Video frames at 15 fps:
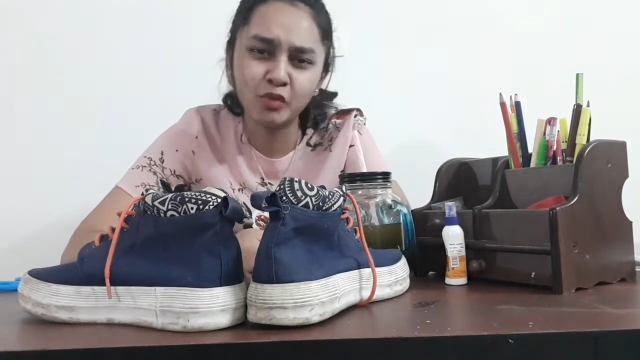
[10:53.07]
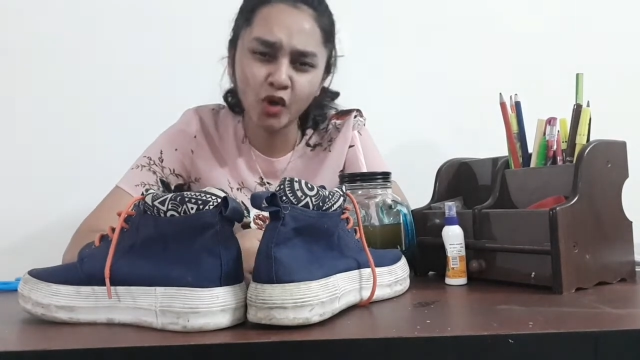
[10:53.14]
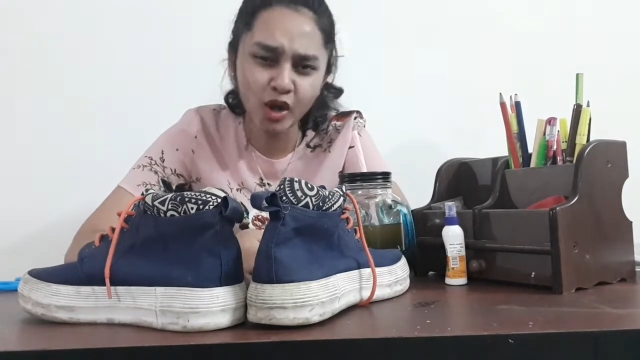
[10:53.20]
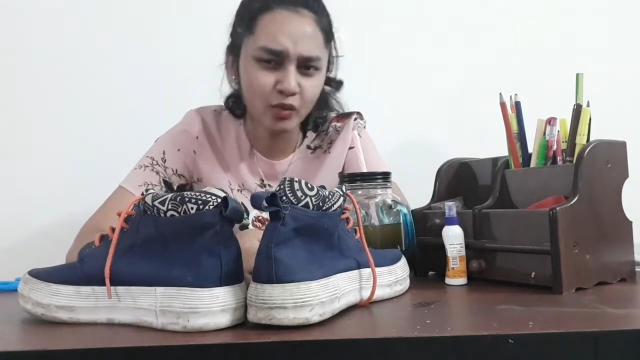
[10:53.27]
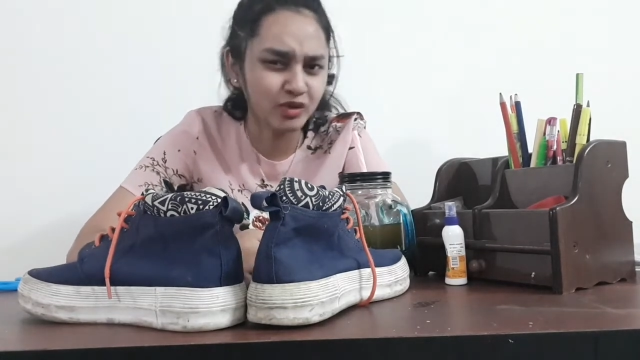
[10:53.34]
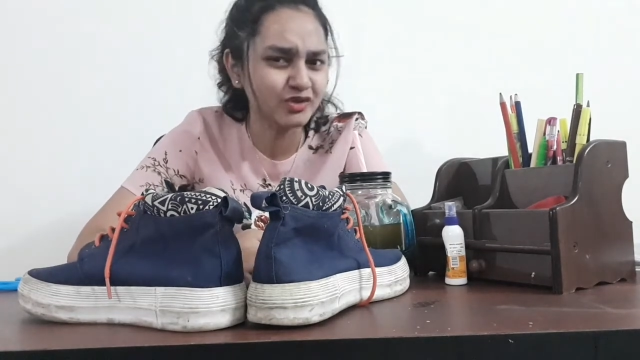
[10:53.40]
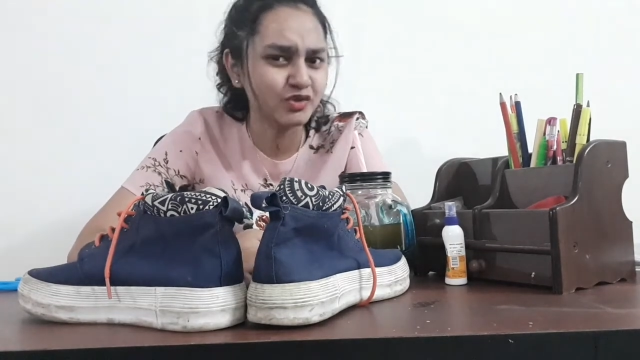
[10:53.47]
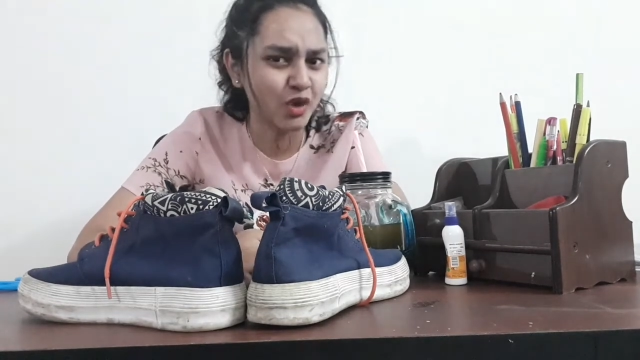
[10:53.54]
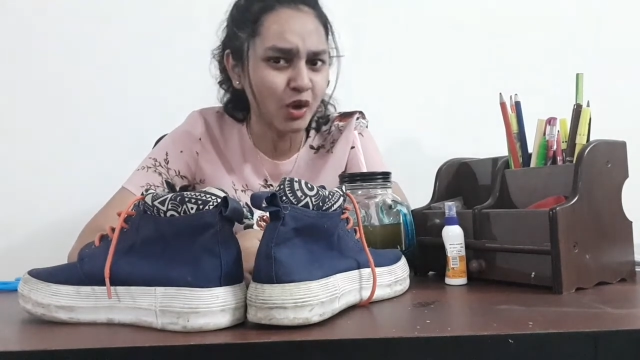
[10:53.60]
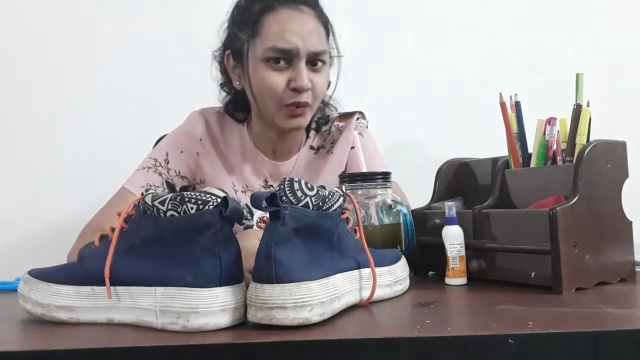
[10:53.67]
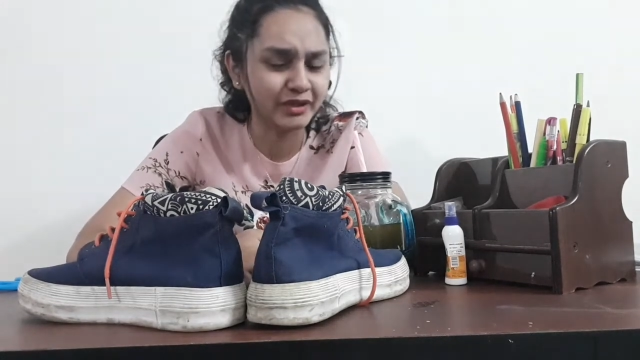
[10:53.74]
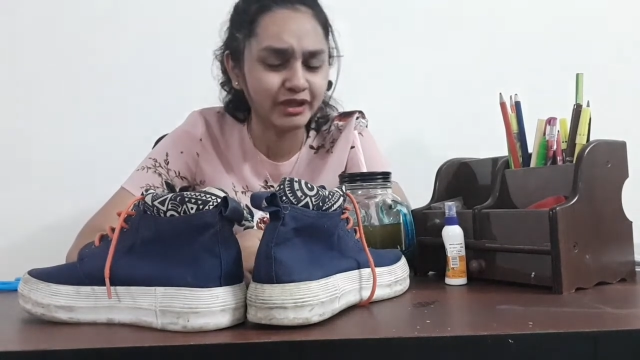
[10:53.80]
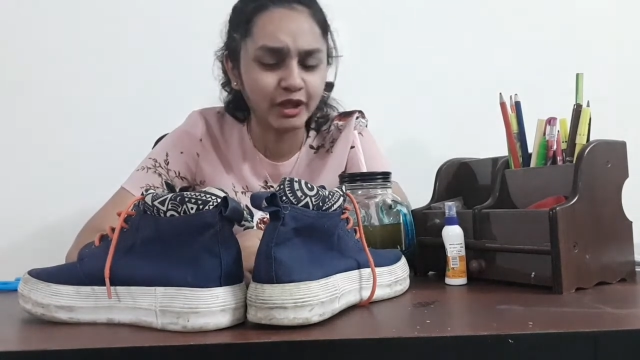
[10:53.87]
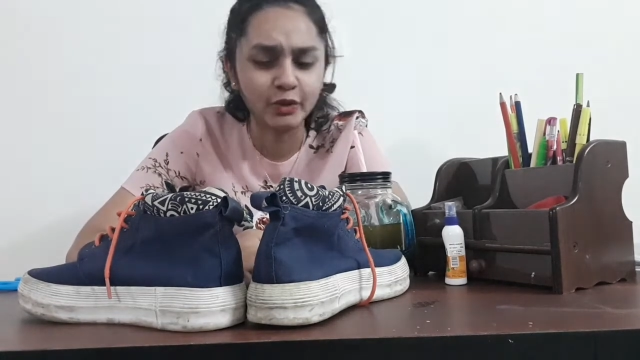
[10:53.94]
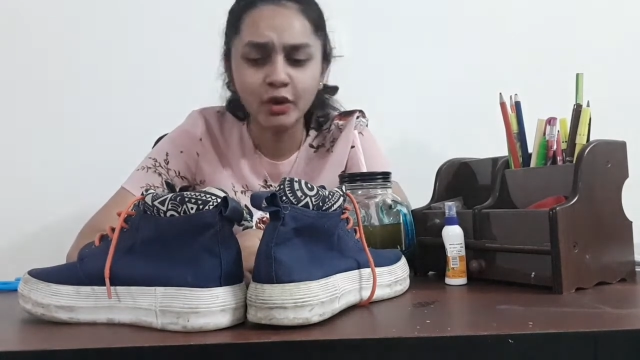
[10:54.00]
Boy, what's wrong
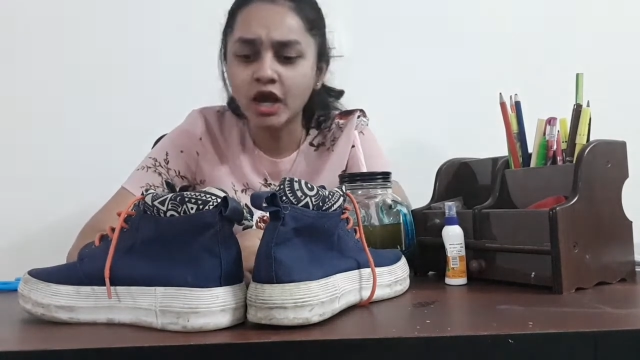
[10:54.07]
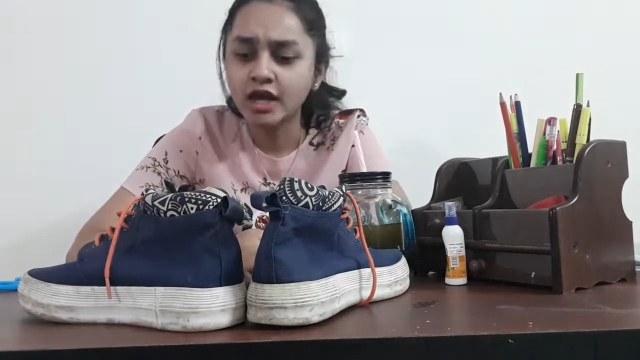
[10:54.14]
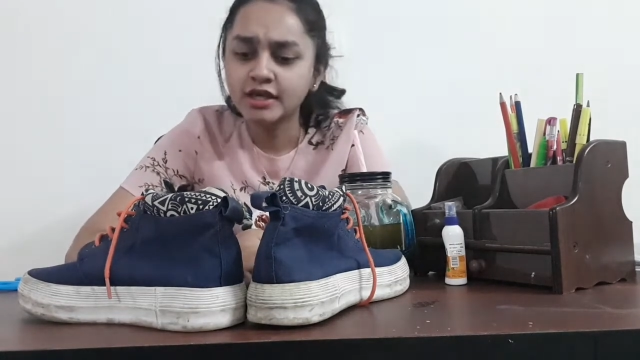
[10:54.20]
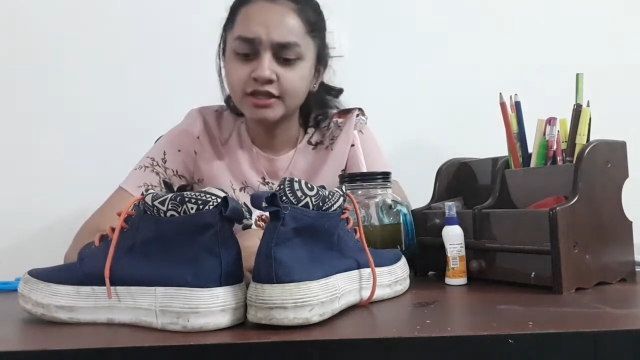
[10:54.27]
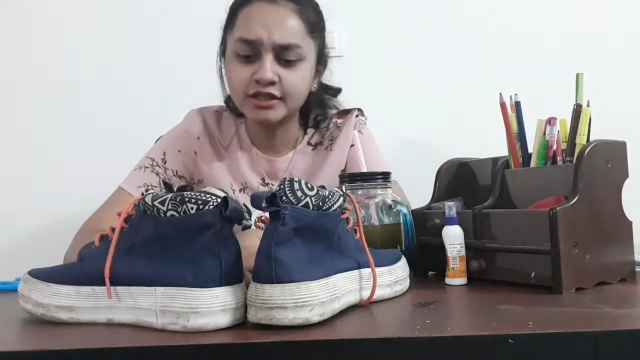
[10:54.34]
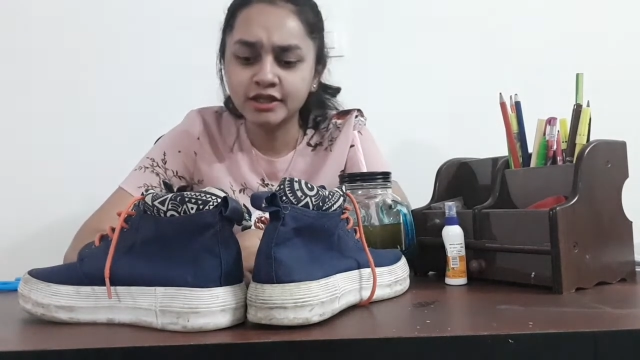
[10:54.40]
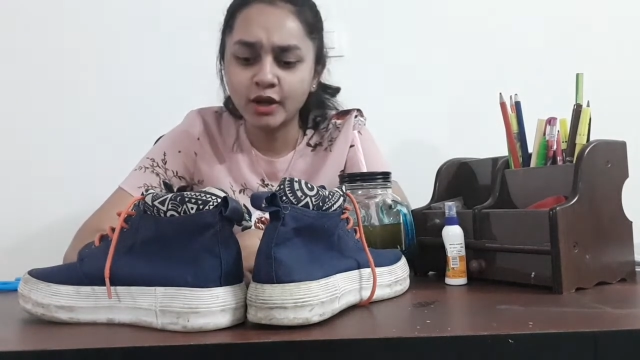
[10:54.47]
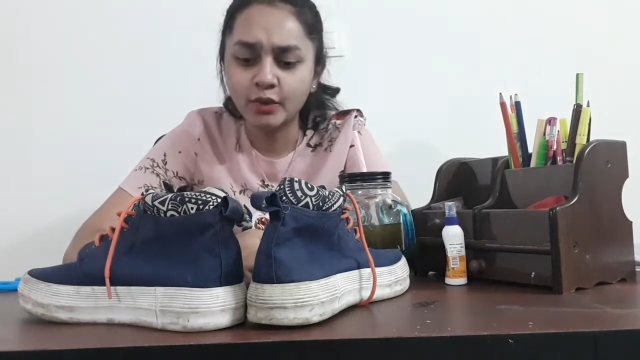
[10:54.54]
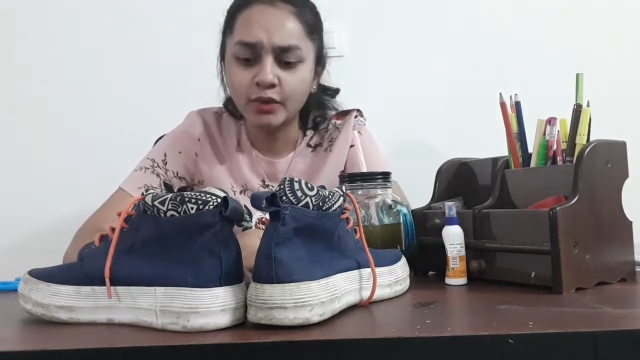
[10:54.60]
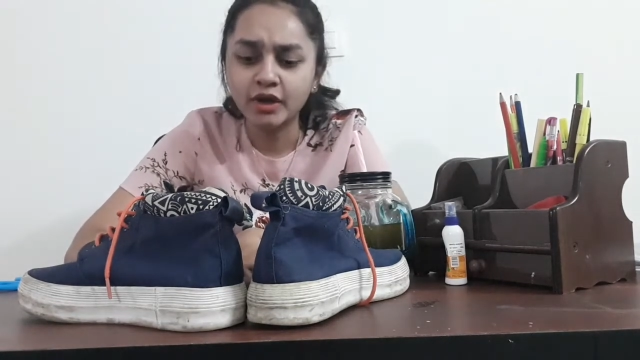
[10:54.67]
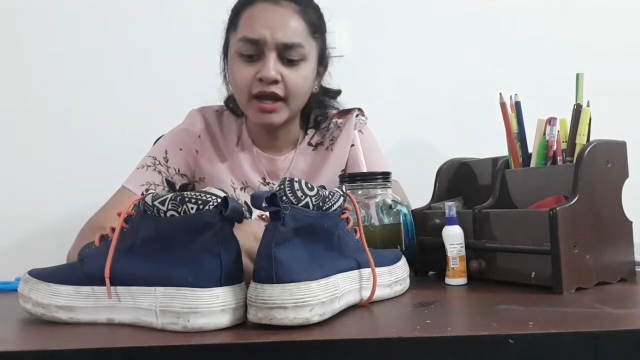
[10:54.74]
with you? So,